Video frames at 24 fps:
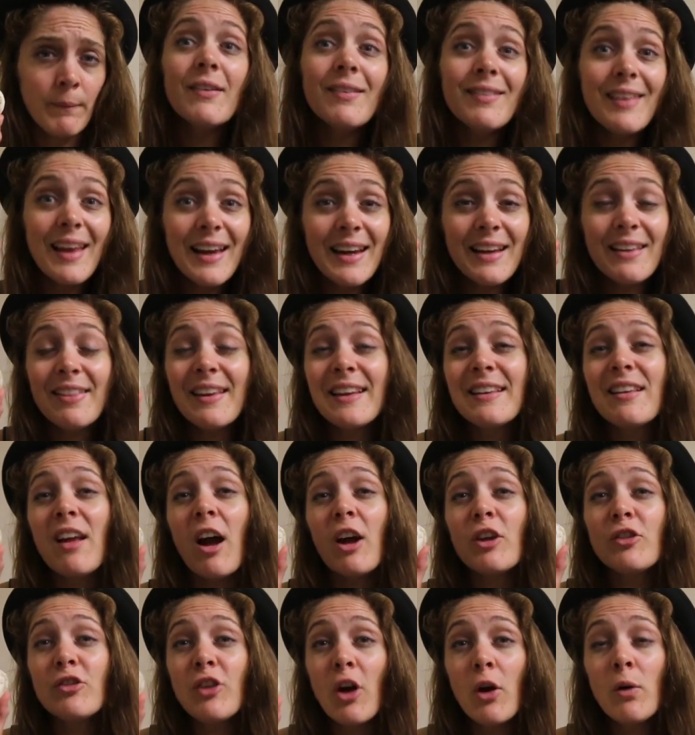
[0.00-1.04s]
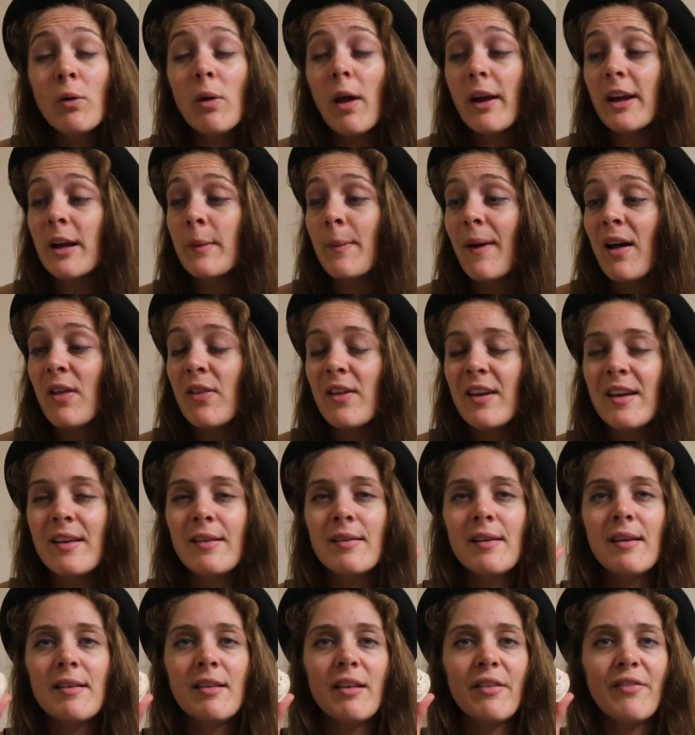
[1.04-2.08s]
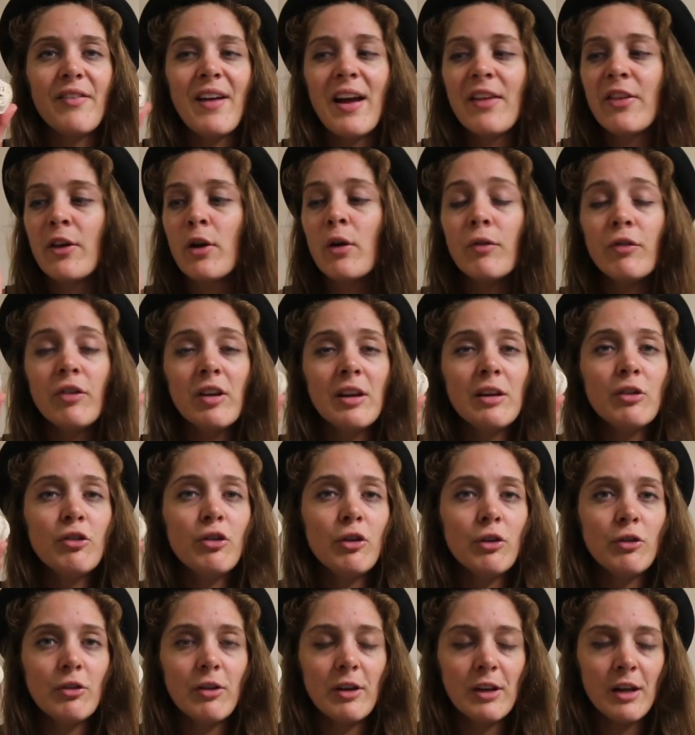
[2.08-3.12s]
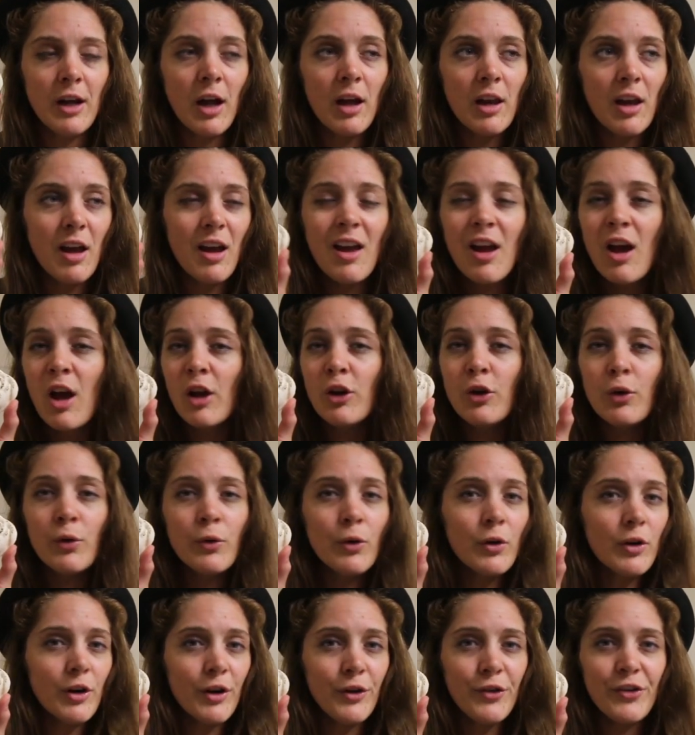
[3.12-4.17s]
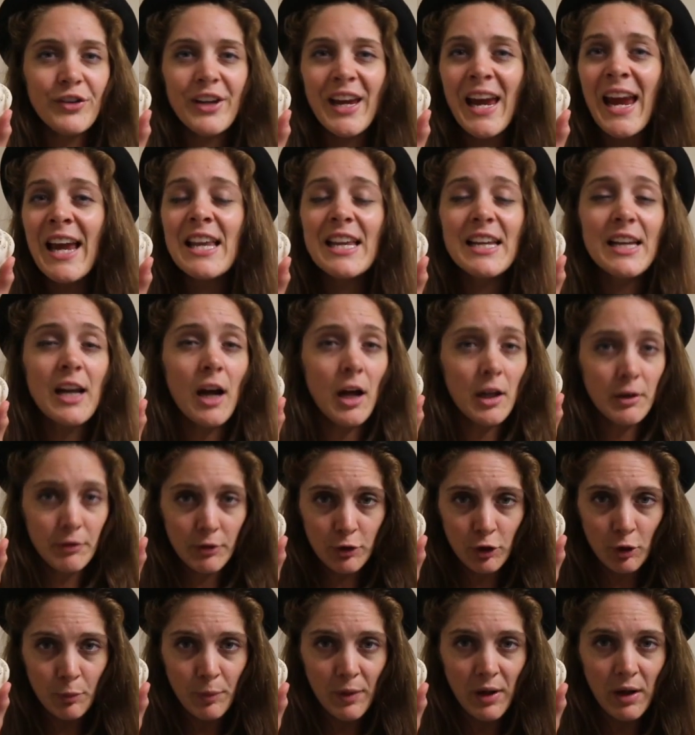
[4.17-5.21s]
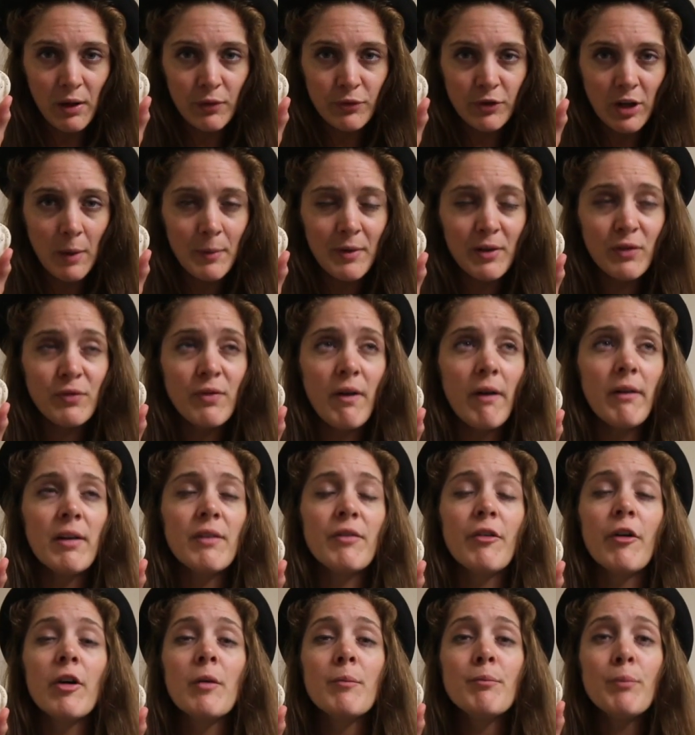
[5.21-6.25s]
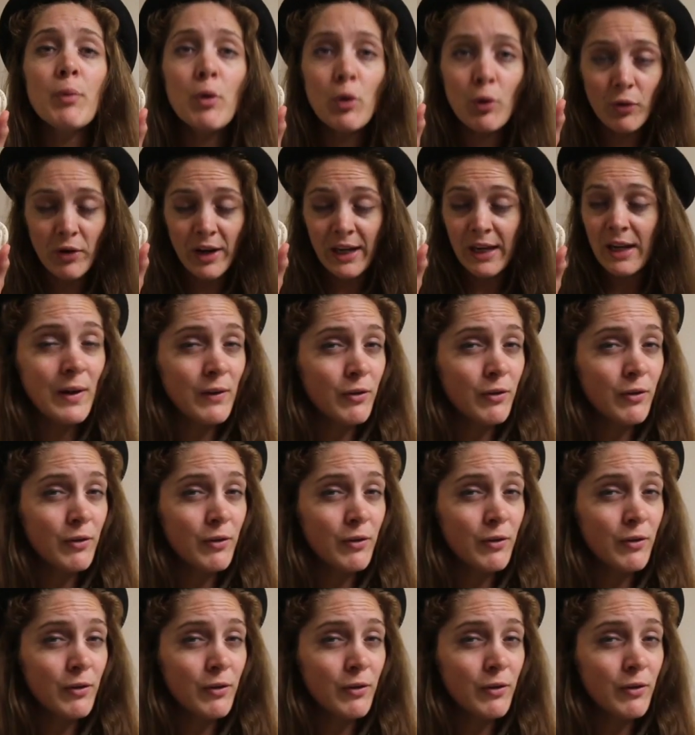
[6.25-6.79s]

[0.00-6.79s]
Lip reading: The second thing that I don't like about this is the fact that obviously due to the colour, you're not going to get any colour in your bathtub. It's very boring.